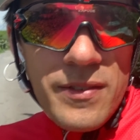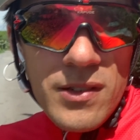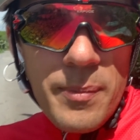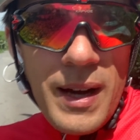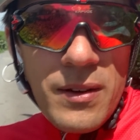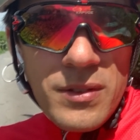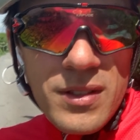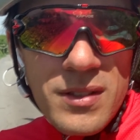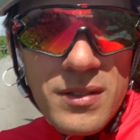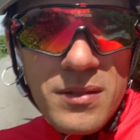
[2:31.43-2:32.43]
for £1.
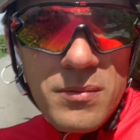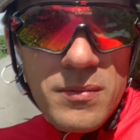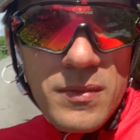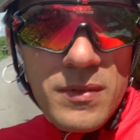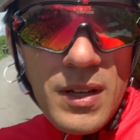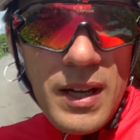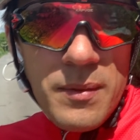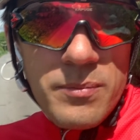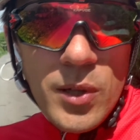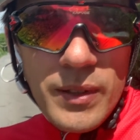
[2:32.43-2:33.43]

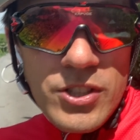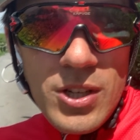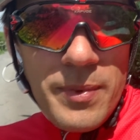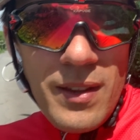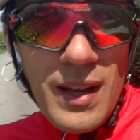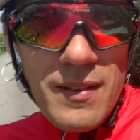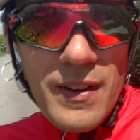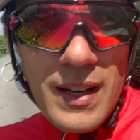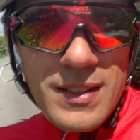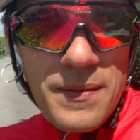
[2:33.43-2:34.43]
Probably cheaper than that, in
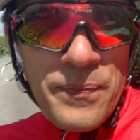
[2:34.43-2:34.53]
fact.